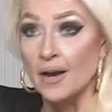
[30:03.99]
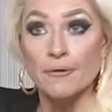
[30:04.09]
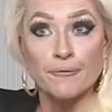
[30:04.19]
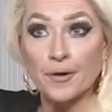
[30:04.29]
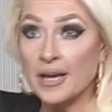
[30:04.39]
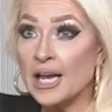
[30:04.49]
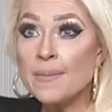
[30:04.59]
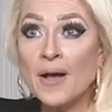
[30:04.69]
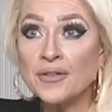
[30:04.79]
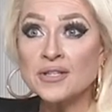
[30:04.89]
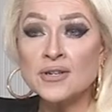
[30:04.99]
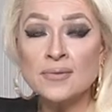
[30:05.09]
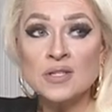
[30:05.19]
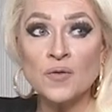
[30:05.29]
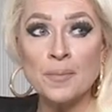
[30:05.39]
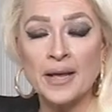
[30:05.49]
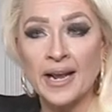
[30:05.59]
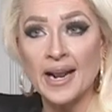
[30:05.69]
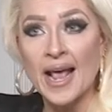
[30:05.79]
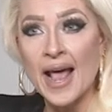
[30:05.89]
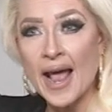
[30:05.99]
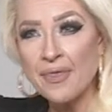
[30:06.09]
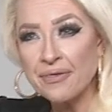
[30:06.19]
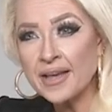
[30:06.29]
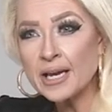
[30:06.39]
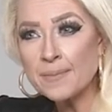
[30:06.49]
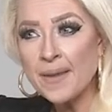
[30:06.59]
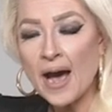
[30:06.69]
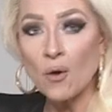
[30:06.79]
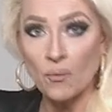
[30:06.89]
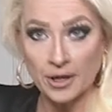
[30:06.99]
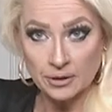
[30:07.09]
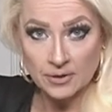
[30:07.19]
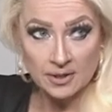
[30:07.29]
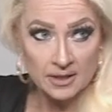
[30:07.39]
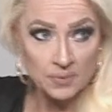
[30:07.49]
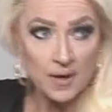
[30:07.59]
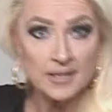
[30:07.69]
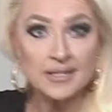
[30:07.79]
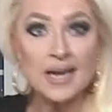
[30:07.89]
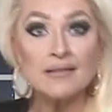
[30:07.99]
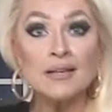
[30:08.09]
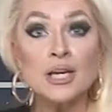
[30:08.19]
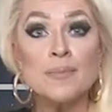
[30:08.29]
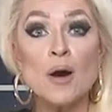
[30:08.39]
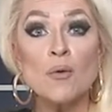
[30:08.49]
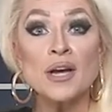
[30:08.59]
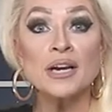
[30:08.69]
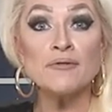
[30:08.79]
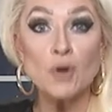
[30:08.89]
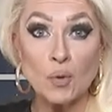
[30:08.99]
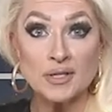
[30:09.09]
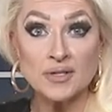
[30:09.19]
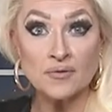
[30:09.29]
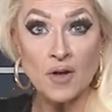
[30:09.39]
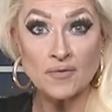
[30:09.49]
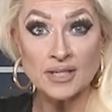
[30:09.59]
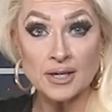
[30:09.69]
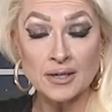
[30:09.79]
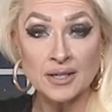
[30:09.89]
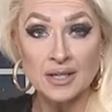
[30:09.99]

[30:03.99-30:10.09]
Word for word: Forget about the stones for a minute and think about, when you see this price tag, think about what kind of gold is involved here.